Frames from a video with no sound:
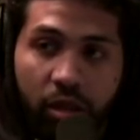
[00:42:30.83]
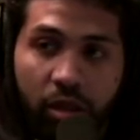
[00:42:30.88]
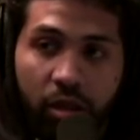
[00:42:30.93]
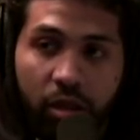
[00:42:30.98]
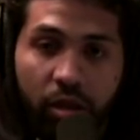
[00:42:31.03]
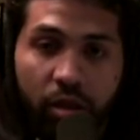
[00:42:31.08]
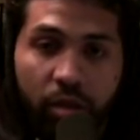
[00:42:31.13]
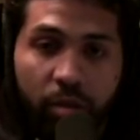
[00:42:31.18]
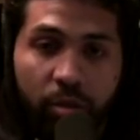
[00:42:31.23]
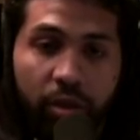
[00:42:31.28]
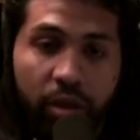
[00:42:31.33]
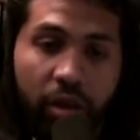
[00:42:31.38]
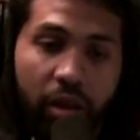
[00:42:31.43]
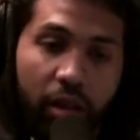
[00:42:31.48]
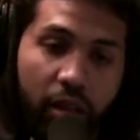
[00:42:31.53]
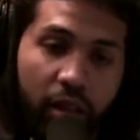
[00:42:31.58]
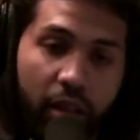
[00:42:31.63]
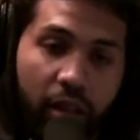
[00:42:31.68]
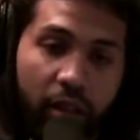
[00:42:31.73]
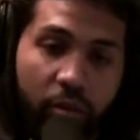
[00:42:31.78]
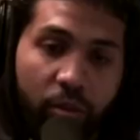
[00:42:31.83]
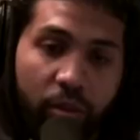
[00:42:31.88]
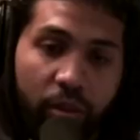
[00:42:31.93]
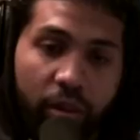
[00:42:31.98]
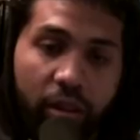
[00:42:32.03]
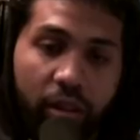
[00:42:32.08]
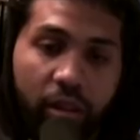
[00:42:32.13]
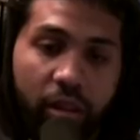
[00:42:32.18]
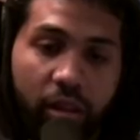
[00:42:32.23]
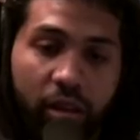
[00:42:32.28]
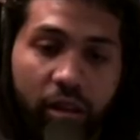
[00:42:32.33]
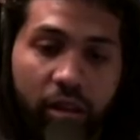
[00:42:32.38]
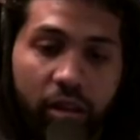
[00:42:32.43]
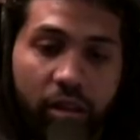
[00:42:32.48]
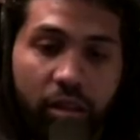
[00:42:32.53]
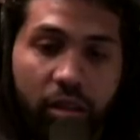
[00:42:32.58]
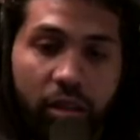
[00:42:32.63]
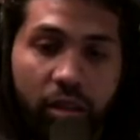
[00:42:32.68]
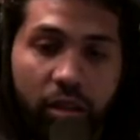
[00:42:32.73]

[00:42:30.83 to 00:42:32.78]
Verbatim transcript: um, in L A with uh,